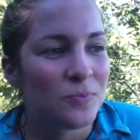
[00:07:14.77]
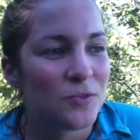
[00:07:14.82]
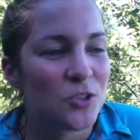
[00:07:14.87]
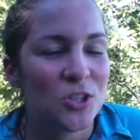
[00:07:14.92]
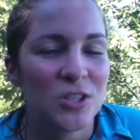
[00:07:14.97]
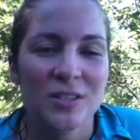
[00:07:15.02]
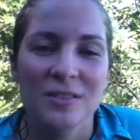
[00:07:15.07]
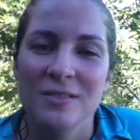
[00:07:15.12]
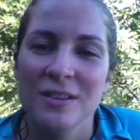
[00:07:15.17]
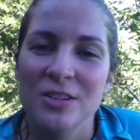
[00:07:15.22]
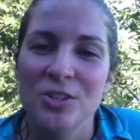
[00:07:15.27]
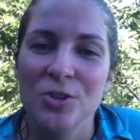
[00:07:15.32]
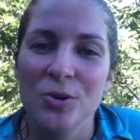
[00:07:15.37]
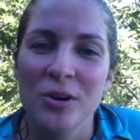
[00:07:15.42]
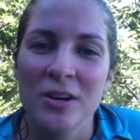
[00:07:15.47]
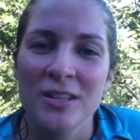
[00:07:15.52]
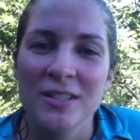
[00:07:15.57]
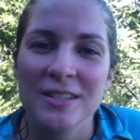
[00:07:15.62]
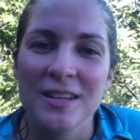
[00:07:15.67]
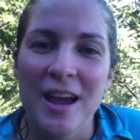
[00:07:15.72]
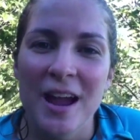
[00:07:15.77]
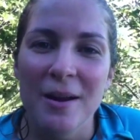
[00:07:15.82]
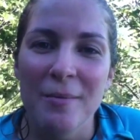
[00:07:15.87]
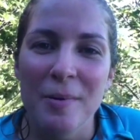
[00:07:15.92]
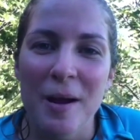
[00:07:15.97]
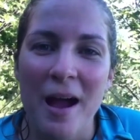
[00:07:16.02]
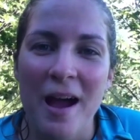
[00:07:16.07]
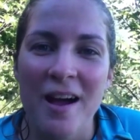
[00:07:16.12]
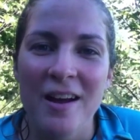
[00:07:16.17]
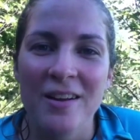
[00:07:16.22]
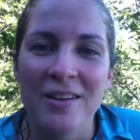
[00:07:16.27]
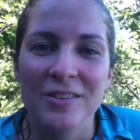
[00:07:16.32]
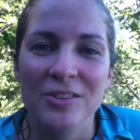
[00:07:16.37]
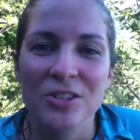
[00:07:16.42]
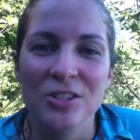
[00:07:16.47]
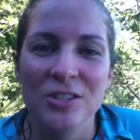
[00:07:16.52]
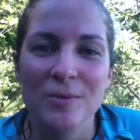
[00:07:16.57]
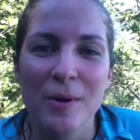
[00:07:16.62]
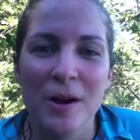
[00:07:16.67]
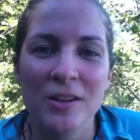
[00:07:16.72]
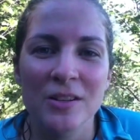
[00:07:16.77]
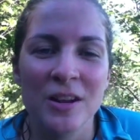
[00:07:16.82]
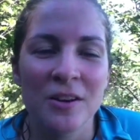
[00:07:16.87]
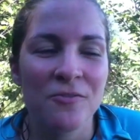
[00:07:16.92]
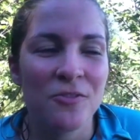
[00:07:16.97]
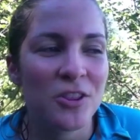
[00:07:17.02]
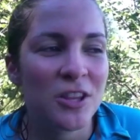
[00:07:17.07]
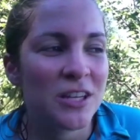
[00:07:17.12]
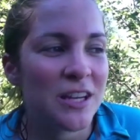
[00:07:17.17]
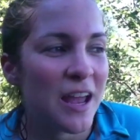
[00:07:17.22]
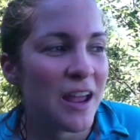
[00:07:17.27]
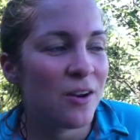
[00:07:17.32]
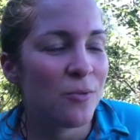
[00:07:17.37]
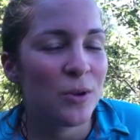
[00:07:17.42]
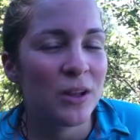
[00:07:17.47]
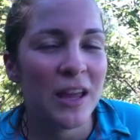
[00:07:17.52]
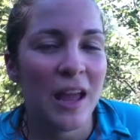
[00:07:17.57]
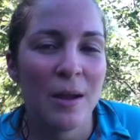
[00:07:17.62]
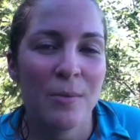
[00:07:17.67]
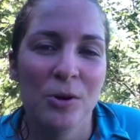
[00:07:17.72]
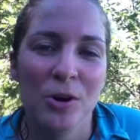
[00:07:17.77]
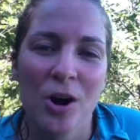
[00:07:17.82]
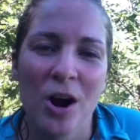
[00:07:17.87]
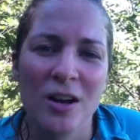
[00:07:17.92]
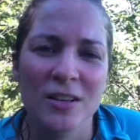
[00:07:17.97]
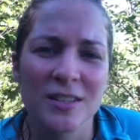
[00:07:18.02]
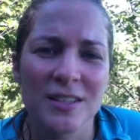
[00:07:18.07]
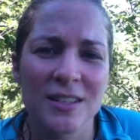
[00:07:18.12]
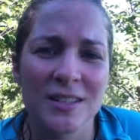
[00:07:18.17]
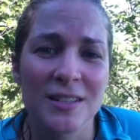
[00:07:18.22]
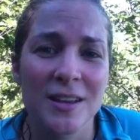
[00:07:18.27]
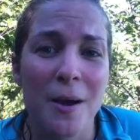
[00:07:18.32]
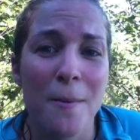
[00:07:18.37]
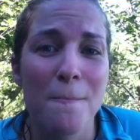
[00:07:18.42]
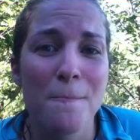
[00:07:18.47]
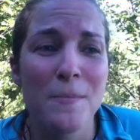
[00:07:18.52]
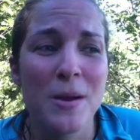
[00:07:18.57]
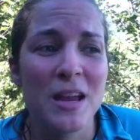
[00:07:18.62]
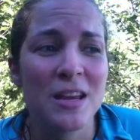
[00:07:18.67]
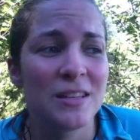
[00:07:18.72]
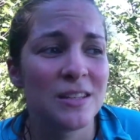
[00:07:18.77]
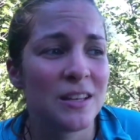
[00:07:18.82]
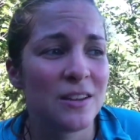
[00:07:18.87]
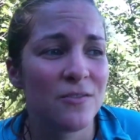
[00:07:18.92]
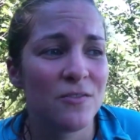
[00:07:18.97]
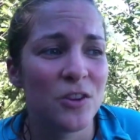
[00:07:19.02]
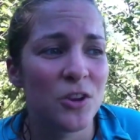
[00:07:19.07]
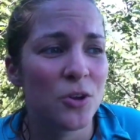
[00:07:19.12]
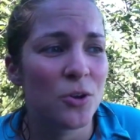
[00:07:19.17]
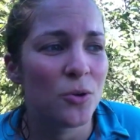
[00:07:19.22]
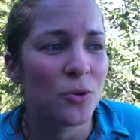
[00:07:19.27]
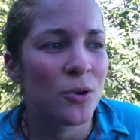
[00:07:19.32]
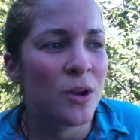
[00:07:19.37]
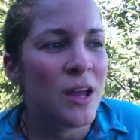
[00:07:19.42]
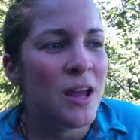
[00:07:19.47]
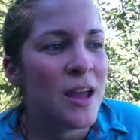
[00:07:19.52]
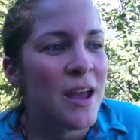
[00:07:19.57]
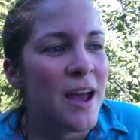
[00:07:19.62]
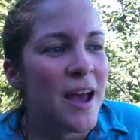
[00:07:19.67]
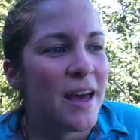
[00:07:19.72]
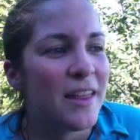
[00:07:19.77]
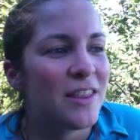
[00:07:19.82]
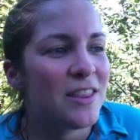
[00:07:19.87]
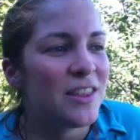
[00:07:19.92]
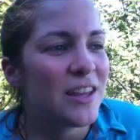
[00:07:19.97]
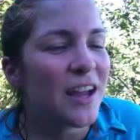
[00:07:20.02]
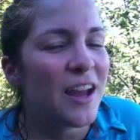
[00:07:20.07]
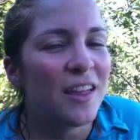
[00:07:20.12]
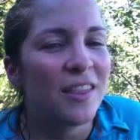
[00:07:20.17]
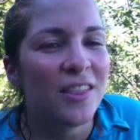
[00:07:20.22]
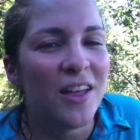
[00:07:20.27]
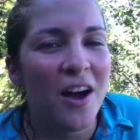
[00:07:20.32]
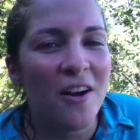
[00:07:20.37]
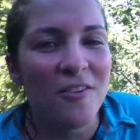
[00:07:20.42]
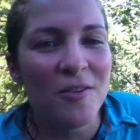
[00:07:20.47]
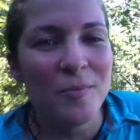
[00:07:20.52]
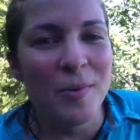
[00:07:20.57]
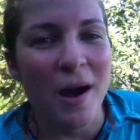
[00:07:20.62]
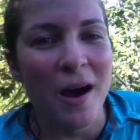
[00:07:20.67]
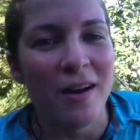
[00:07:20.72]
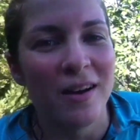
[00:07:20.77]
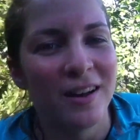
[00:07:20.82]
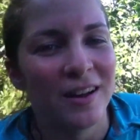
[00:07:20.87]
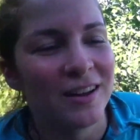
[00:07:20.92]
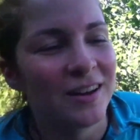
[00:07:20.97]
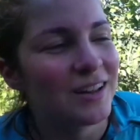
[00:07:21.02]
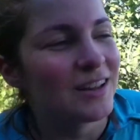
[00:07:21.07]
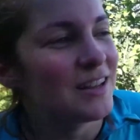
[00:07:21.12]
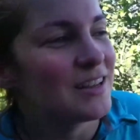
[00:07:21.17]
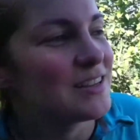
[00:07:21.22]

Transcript: just enjoying a slack pack. Just about done for the day, and we came across this amazing view. And the thing I love about it